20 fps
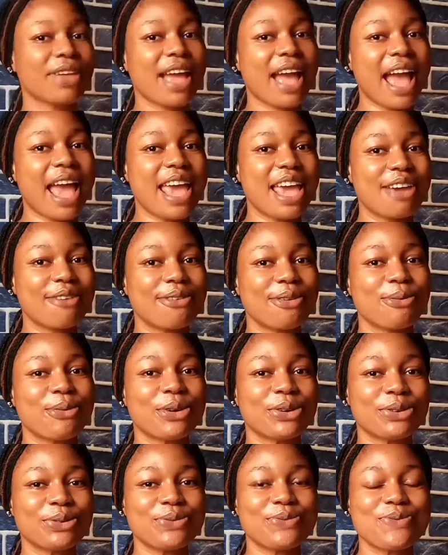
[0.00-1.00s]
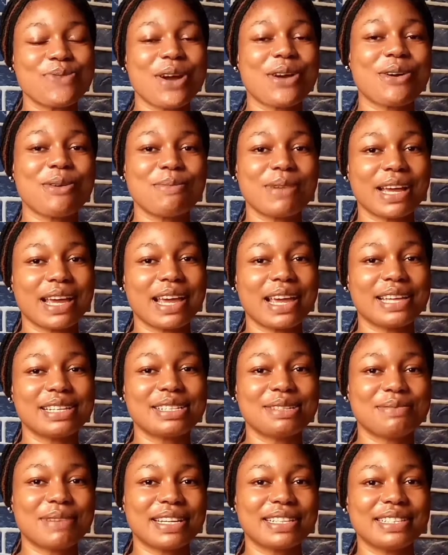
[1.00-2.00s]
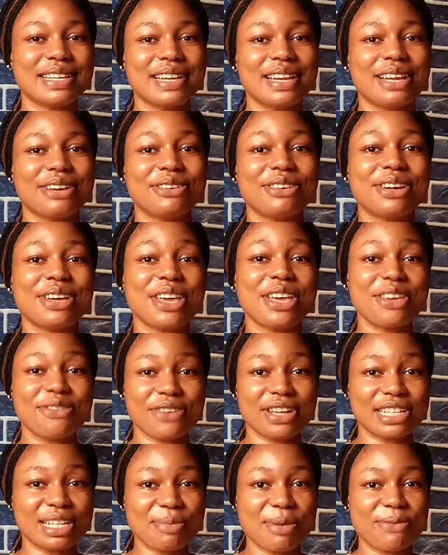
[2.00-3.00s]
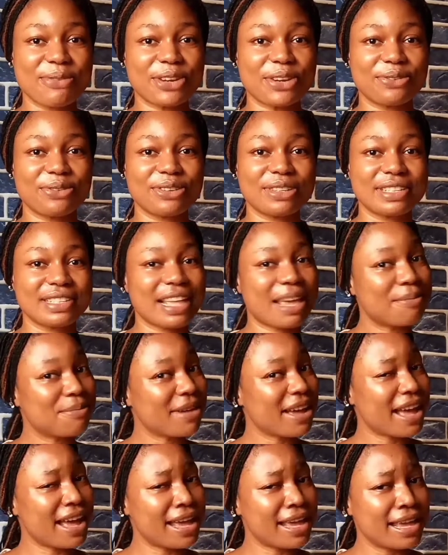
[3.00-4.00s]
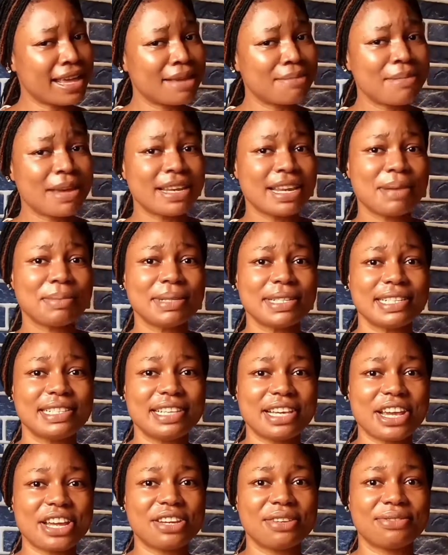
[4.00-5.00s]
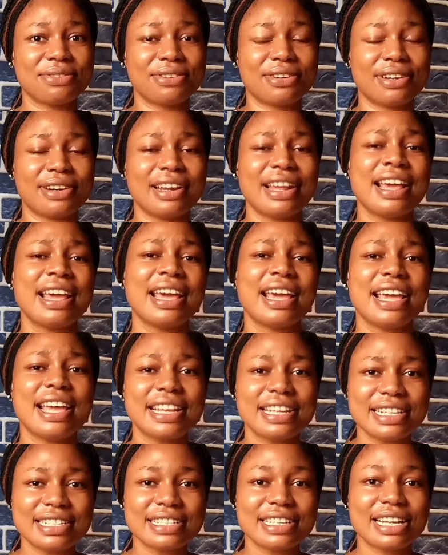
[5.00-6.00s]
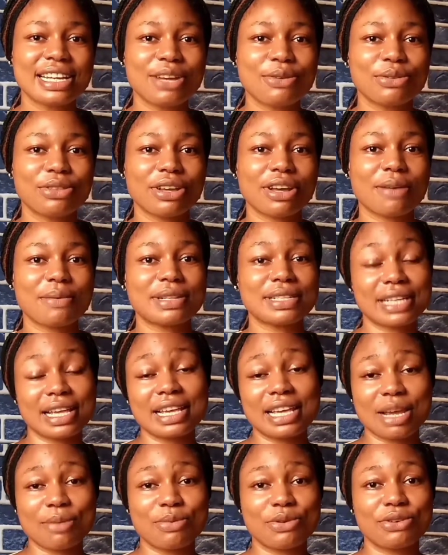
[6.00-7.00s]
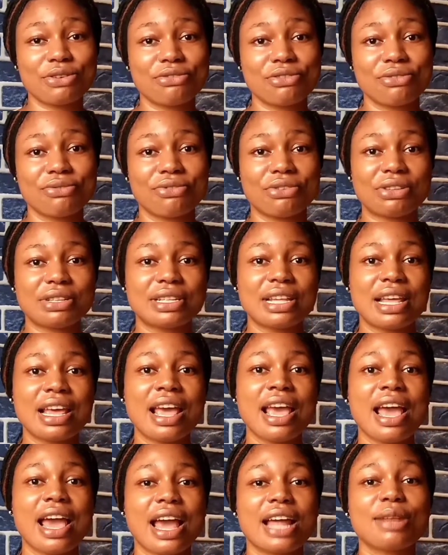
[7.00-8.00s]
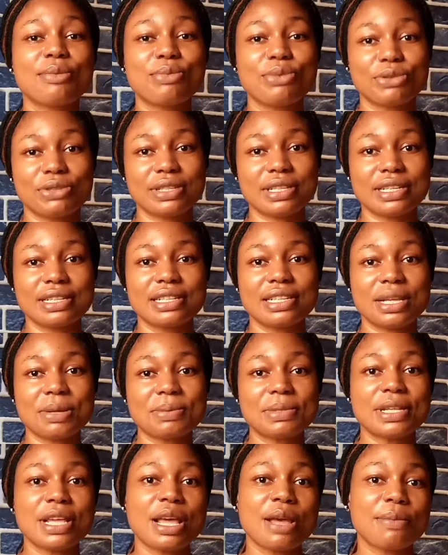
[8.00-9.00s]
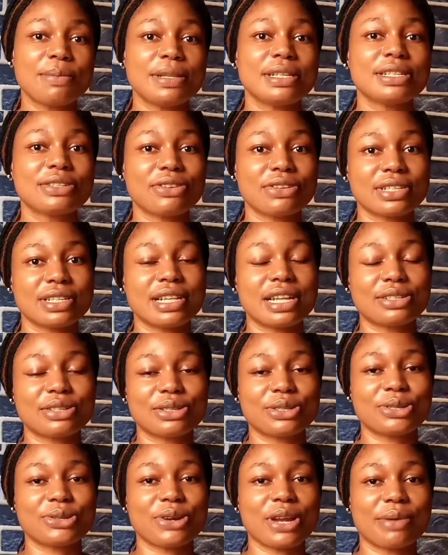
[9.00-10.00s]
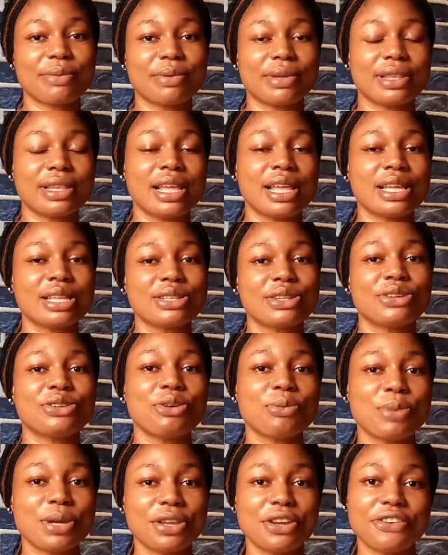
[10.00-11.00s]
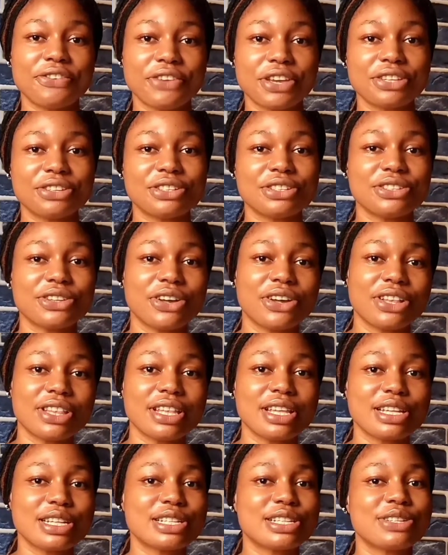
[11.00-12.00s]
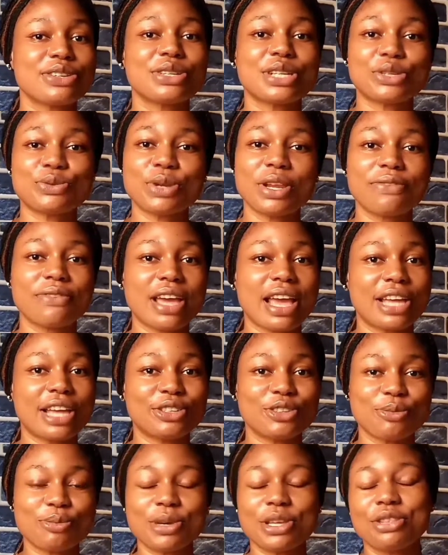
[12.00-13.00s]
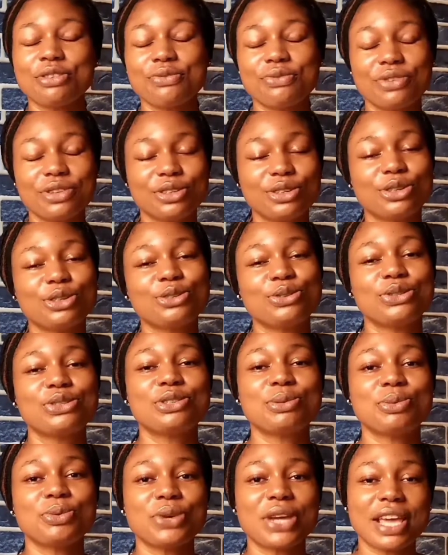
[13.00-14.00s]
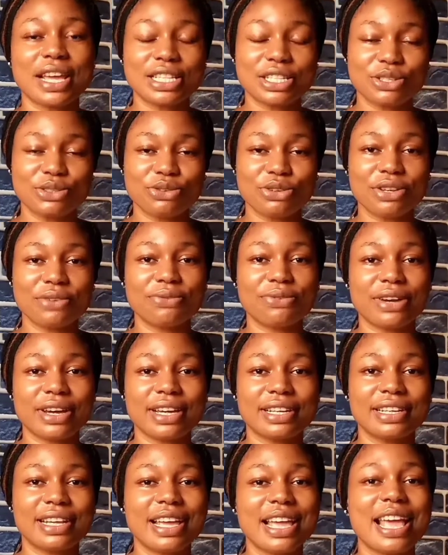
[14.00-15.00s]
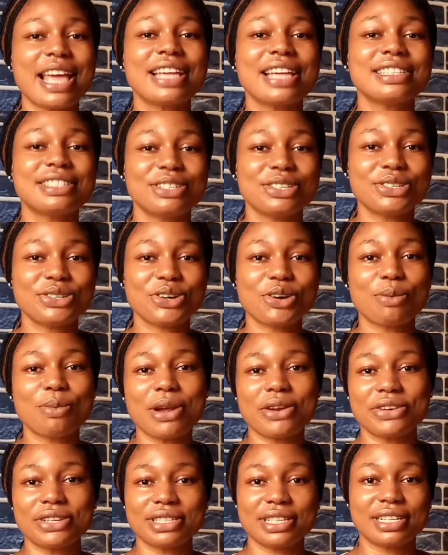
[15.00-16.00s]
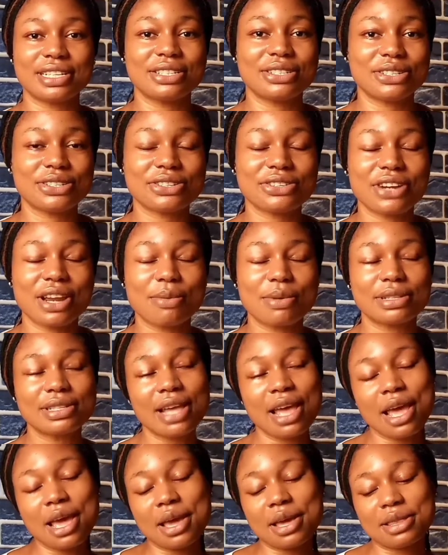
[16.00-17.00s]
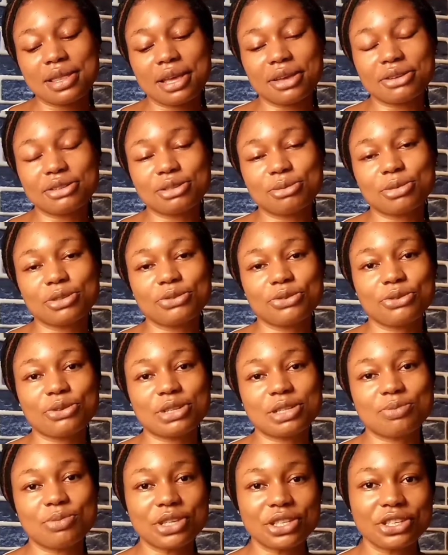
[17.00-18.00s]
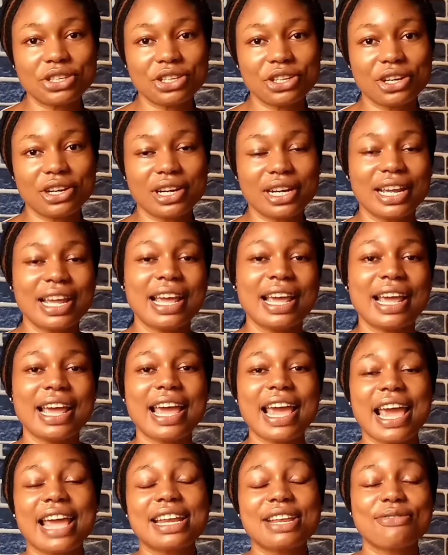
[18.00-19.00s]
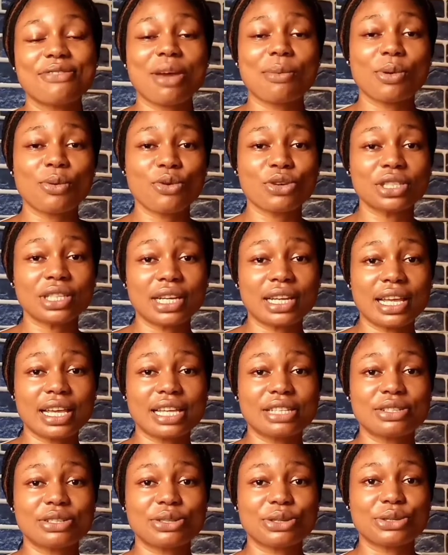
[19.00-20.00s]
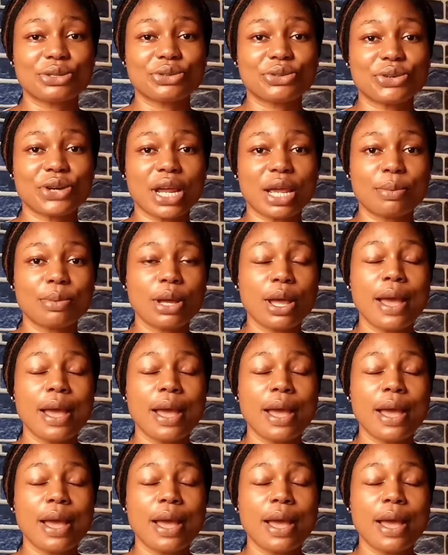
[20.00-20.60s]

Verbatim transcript: hi everyone welcome back again to my channel if you see me for the first time hi my name is jennifer in this channel we talk about skincare product reviews and beauty tips please consider subscribing turn your bell notifications on so that whenever i drop a new video youtube will get you notified and to all my returning subscribers thank you so much for always being here and if you have been watching and yet to subscribe